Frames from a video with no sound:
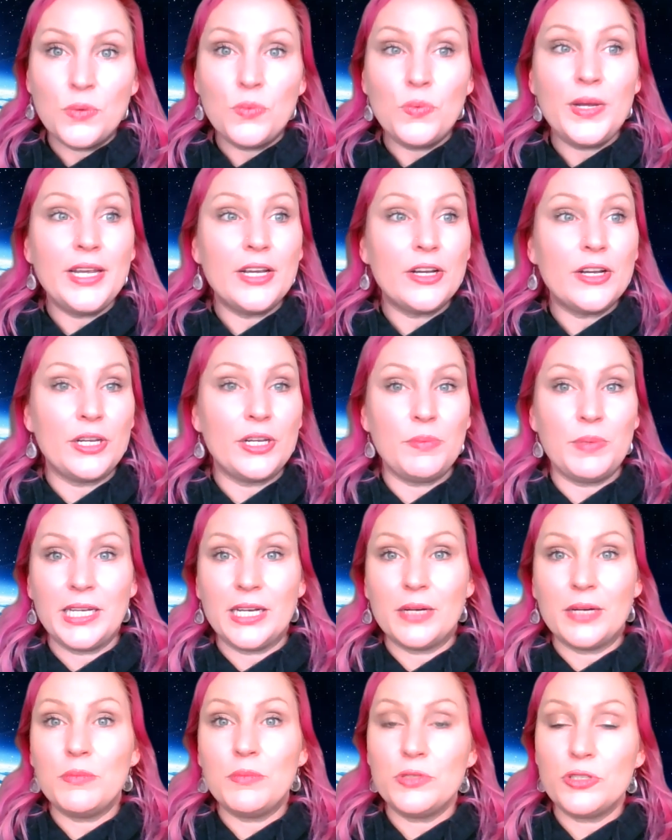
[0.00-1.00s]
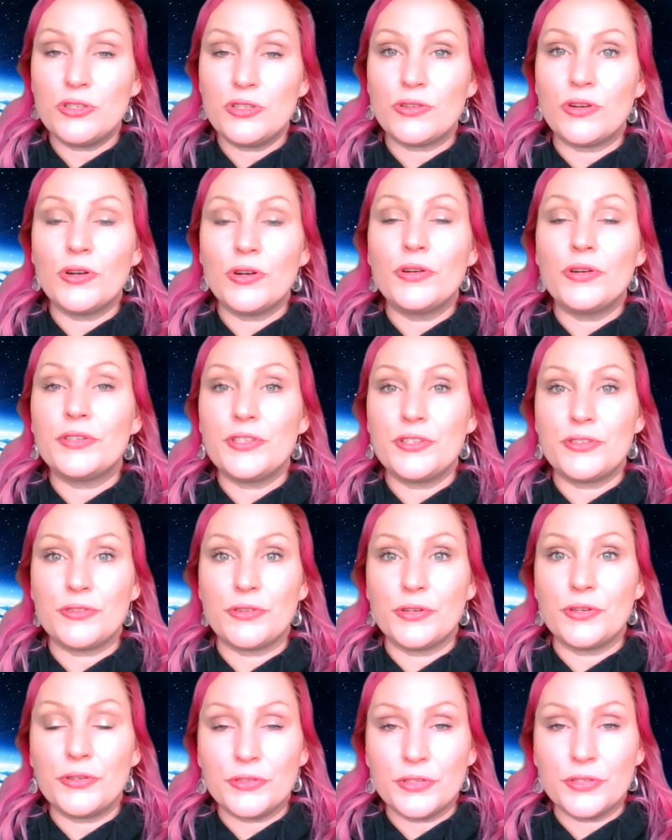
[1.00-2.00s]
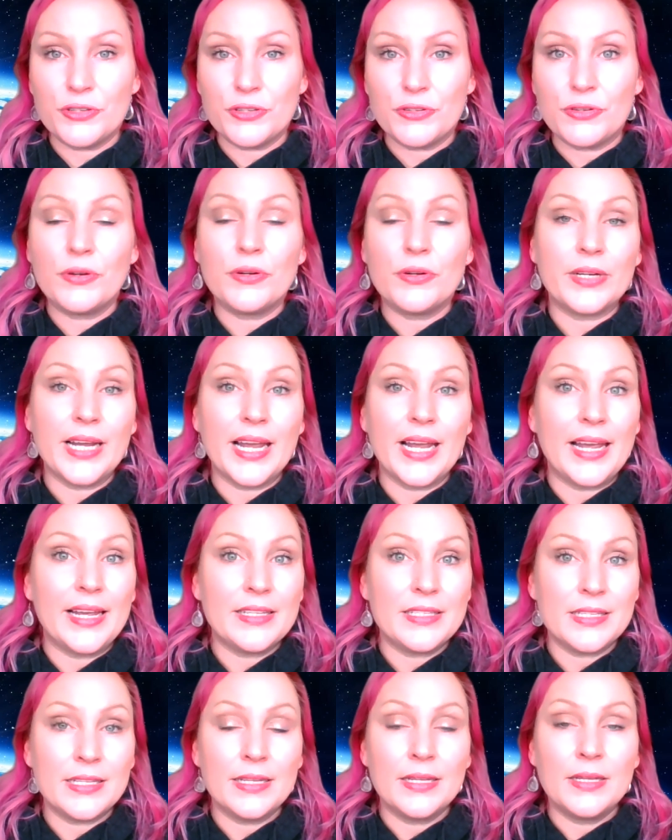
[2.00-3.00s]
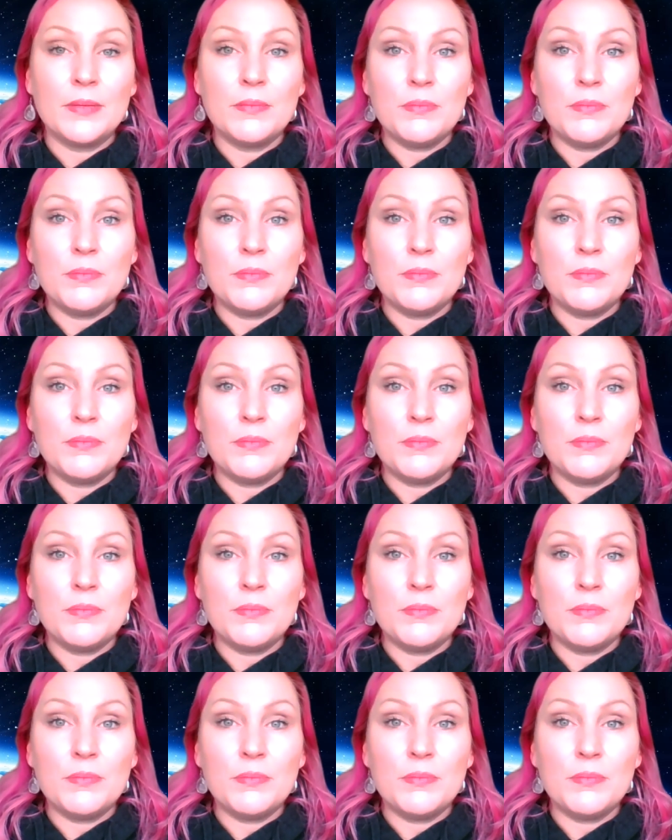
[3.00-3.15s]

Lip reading: We are going to become stronger and stronger and stronger as